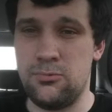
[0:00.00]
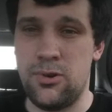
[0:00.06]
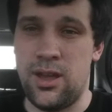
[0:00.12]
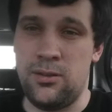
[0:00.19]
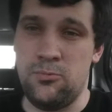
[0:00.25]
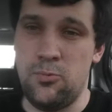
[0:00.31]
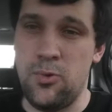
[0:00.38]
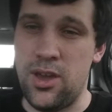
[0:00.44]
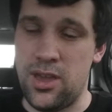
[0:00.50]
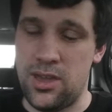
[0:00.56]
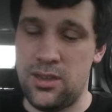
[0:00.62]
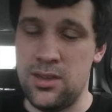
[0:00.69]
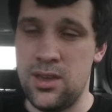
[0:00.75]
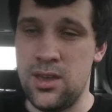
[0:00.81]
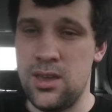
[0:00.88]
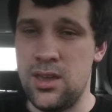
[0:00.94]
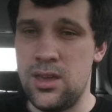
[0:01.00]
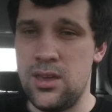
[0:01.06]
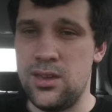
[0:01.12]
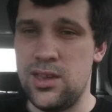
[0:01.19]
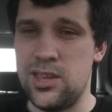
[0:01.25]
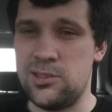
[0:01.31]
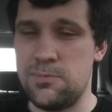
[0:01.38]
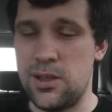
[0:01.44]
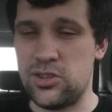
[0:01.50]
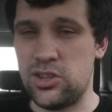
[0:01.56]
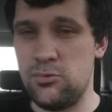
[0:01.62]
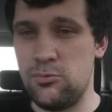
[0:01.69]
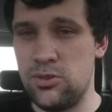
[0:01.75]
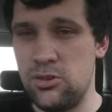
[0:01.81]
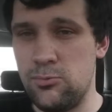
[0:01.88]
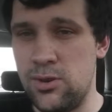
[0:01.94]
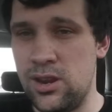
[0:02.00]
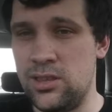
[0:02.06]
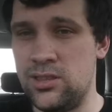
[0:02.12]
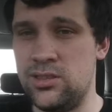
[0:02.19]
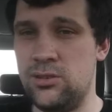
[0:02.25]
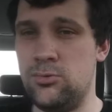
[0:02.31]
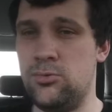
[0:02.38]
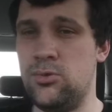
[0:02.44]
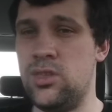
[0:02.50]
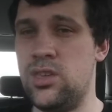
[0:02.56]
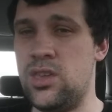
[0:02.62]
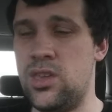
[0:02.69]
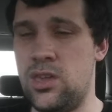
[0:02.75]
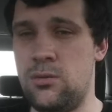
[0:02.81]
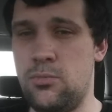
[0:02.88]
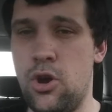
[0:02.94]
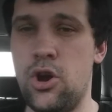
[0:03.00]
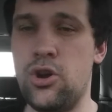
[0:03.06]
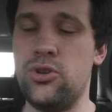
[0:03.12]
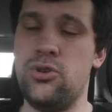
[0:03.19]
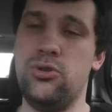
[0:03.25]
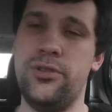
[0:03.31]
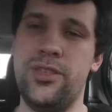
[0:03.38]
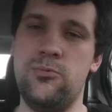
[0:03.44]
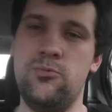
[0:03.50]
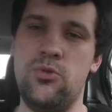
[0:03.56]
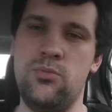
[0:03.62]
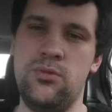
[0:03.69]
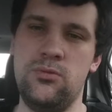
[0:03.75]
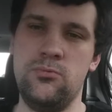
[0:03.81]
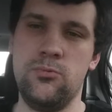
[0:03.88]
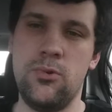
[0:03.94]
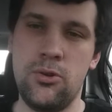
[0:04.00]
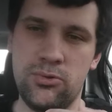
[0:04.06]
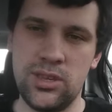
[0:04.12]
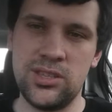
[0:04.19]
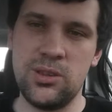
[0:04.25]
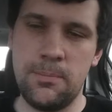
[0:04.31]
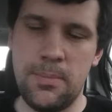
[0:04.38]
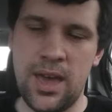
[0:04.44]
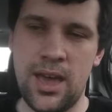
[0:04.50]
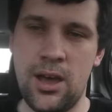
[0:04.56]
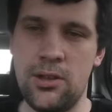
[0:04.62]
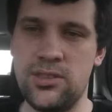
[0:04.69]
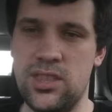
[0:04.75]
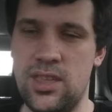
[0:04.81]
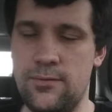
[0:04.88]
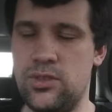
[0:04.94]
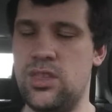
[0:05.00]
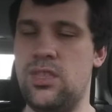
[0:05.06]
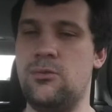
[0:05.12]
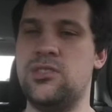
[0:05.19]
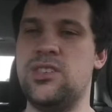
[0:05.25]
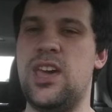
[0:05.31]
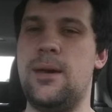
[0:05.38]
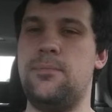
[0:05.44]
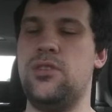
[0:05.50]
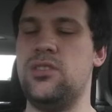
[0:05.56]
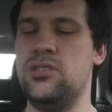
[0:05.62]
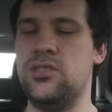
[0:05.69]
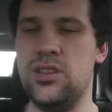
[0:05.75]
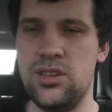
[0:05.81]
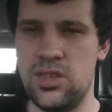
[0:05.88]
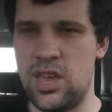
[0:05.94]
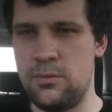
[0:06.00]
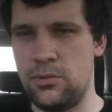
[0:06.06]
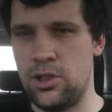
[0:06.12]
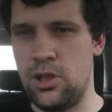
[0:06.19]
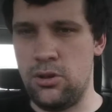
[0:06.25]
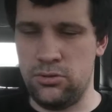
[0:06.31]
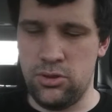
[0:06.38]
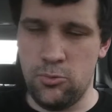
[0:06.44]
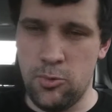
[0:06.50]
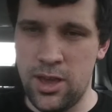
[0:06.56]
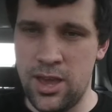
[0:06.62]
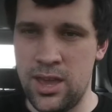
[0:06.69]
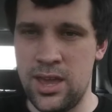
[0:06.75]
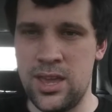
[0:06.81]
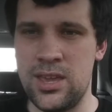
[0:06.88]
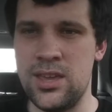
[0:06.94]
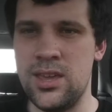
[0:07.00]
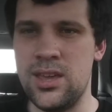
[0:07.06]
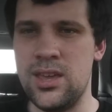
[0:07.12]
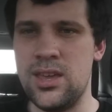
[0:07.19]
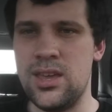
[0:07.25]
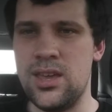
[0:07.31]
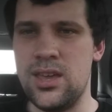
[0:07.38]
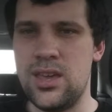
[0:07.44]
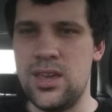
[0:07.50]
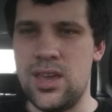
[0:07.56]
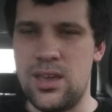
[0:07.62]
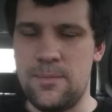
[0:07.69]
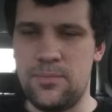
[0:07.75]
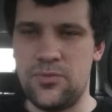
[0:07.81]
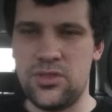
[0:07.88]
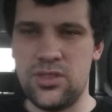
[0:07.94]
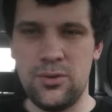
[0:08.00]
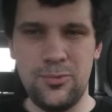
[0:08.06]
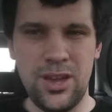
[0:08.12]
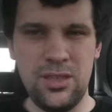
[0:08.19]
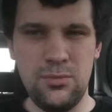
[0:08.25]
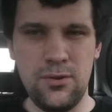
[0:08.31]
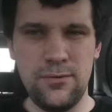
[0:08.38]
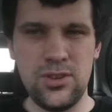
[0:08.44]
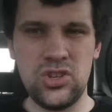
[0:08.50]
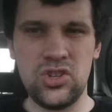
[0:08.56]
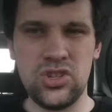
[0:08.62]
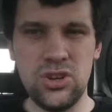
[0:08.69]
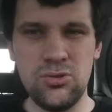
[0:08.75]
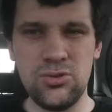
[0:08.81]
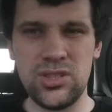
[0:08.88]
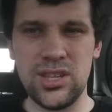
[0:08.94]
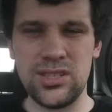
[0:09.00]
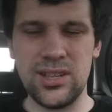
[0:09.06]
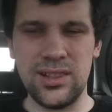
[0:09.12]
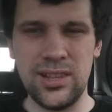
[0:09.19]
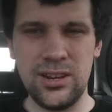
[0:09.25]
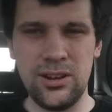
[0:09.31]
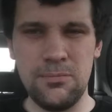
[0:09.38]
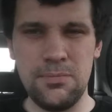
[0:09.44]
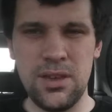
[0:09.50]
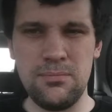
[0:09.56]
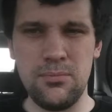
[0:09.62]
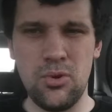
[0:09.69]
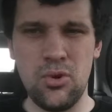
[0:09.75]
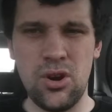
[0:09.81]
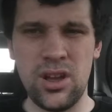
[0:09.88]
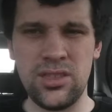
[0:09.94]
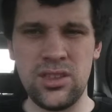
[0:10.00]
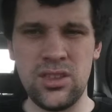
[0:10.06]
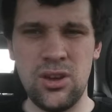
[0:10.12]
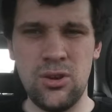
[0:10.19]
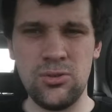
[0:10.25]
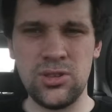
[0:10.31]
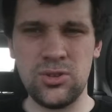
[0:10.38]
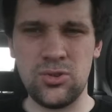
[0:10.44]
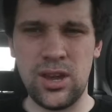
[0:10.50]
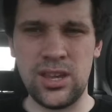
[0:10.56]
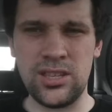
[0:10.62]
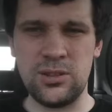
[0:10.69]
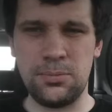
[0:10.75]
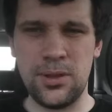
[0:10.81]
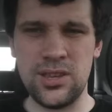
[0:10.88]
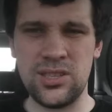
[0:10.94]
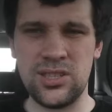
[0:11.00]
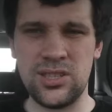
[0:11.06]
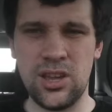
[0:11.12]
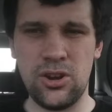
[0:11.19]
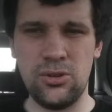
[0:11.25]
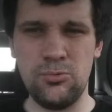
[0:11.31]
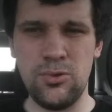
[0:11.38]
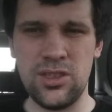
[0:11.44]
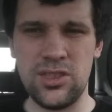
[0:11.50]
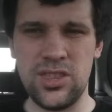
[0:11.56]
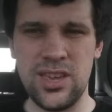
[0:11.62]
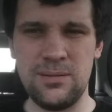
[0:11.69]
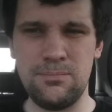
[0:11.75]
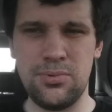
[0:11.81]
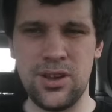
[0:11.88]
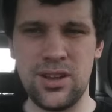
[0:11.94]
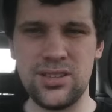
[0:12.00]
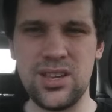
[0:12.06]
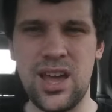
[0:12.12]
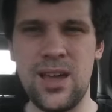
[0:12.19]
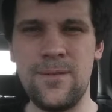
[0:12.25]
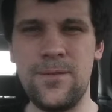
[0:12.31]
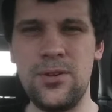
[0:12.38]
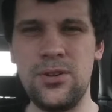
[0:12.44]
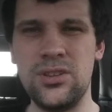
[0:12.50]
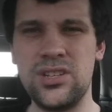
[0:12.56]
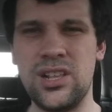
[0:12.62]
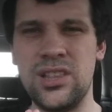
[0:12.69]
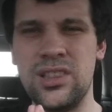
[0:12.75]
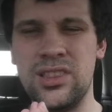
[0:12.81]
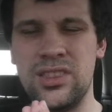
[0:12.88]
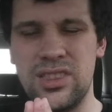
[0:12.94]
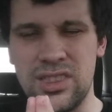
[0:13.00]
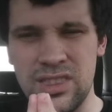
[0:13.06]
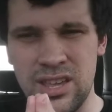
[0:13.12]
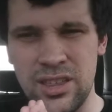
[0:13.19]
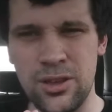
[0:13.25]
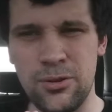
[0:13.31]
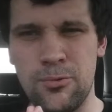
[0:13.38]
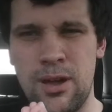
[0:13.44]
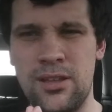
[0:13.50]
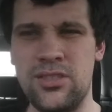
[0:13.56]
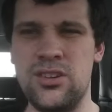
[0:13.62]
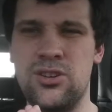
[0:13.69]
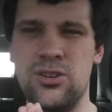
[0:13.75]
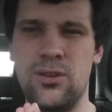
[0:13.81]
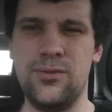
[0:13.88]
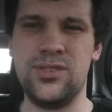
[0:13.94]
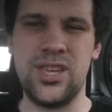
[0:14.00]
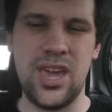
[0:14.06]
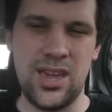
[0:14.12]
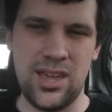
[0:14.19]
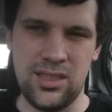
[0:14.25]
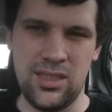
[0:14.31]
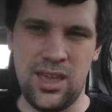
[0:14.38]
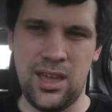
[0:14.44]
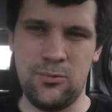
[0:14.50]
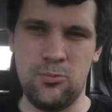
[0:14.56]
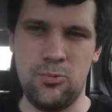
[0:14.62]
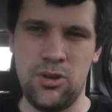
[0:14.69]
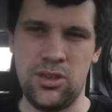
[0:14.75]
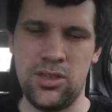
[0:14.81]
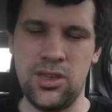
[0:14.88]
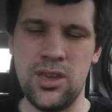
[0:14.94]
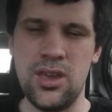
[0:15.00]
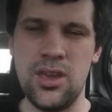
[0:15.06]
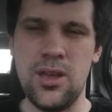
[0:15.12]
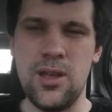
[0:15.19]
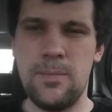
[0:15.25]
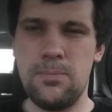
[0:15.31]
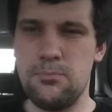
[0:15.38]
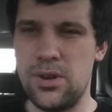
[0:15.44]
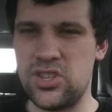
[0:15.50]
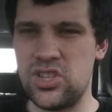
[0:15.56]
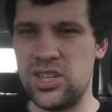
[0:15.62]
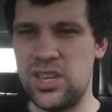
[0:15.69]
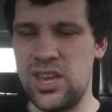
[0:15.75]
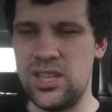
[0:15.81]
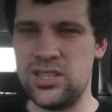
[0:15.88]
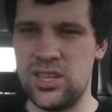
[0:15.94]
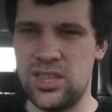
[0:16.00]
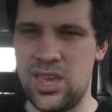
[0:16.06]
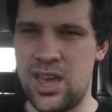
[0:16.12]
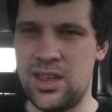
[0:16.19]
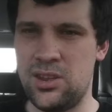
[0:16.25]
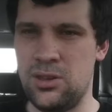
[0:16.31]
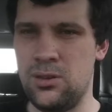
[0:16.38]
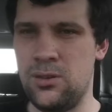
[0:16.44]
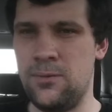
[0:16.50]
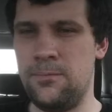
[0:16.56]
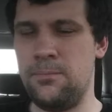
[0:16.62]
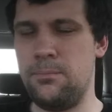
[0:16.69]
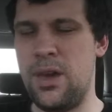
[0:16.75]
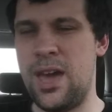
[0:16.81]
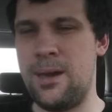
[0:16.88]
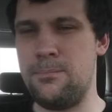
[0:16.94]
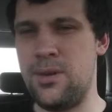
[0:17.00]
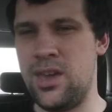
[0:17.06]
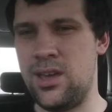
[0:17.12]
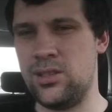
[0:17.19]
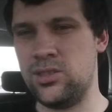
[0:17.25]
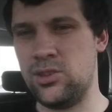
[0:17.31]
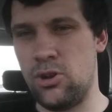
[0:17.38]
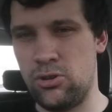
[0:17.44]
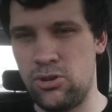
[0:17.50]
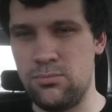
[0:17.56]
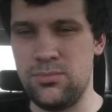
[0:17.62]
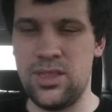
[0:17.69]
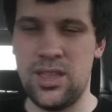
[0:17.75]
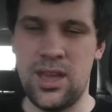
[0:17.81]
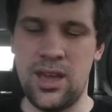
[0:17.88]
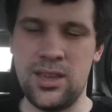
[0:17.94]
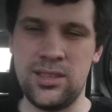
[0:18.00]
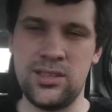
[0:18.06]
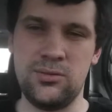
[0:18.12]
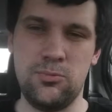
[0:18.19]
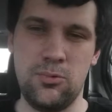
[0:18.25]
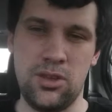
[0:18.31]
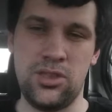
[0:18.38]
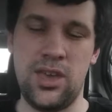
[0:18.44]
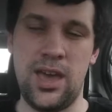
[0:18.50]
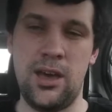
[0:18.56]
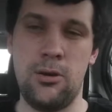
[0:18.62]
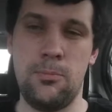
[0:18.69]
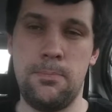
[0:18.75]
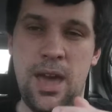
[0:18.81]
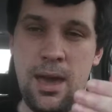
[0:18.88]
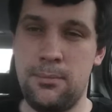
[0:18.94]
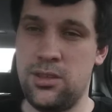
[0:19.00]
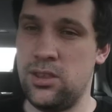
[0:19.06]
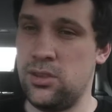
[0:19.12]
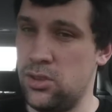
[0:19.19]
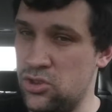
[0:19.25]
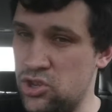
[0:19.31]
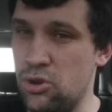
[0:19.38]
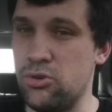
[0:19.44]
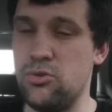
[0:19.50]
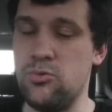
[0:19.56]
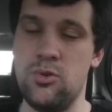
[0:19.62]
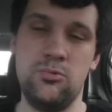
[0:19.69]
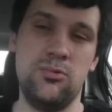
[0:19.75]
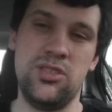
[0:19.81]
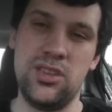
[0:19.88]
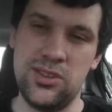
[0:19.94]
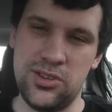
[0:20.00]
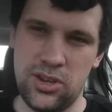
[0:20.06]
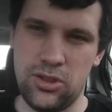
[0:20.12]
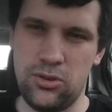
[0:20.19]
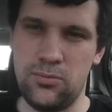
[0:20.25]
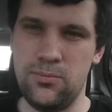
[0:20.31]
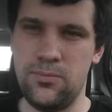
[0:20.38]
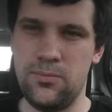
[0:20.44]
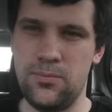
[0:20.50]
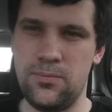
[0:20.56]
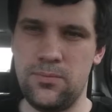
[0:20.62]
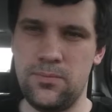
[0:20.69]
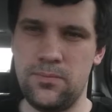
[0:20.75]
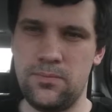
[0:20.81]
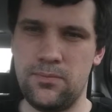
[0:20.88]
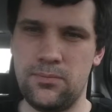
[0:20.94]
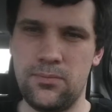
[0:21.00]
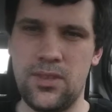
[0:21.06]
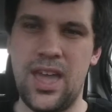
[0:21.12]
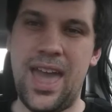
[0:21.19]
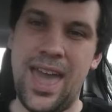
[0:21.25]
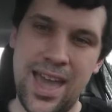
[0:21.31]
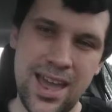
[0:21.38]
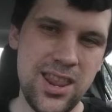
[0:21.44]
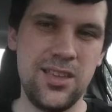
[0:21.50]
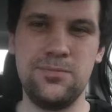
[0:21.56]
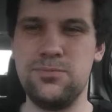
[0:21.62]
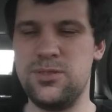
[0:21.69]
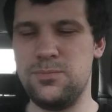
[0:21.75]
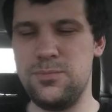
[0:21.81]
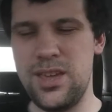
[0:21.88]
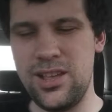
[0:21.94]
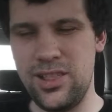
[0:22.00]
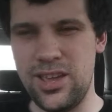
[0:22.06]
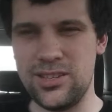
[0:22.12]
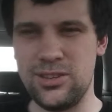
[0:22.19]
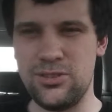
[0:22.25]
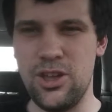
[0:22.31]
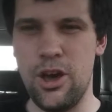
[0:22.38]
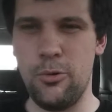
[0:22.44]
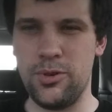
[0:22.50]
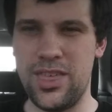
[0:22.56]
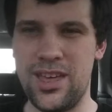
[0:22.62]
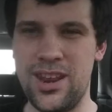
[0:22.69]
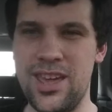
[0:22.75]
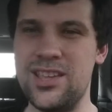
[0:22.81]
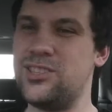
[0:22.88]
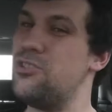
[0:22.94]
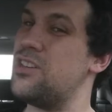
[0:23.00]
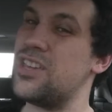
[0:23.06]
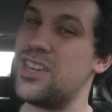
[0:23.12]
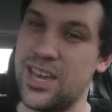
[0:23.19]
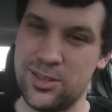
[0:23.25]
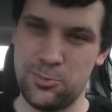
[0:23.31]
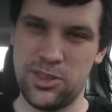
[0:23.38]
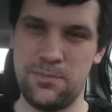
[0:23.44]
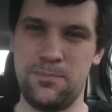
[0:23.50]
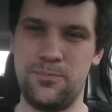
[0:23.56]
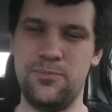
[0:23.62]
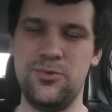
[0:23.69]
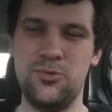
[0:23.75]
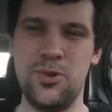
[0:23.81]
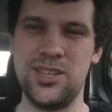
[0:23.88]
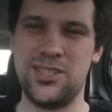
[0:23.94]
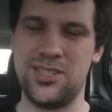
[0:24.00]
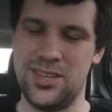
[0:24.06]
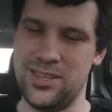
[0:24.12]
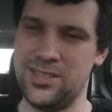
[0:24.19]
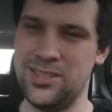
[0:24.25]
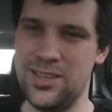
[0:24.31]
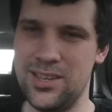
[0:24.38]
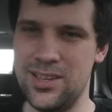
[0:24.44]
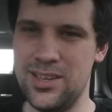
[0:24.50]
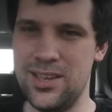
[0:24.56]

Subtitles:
the right way. Especially when you read into the article that the woman wrote this about, and everything that was happening to them along the way. The way the movie shoots, it's a little bit more on the nose and tries to play subtle with it, but I feel there's another route they could have taken that with. Much akin to that of Batman's Arkham Knight, with how Batman and the Joker were with each other. And as immediately as you know what that is, you can guess what the twist is.